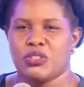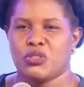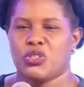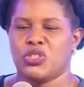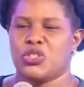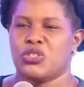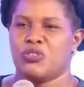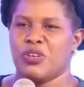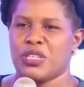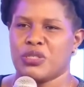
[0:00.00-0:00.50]
So
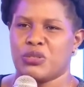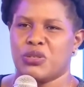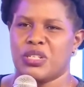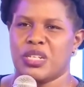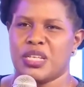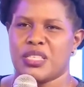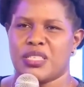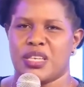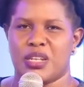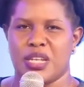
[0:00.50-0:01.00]
she first called
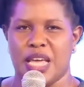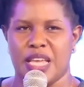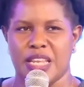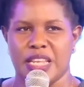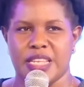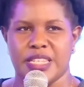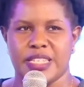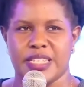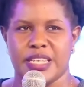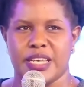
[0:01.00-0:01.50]
and said, I
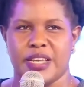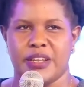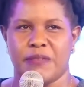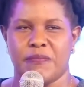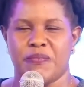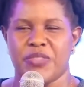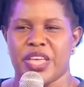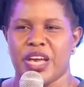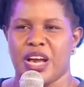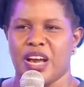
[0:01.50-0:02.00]
need 10.
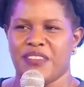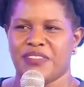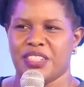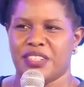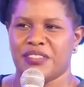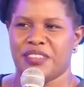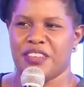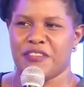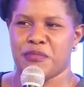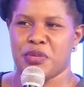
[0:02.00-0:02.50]

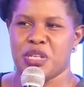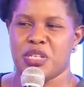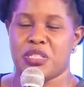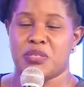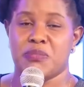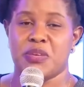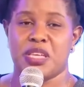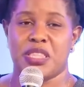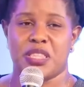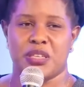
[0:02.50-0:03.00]
After 5
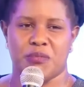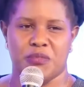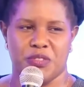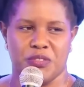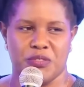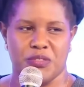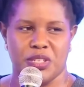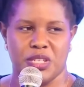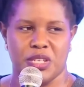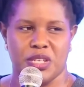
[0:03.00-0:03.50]
minutes, make them
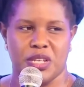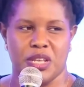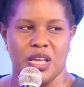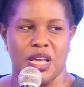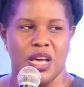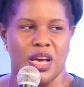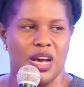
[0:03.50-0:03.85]
15.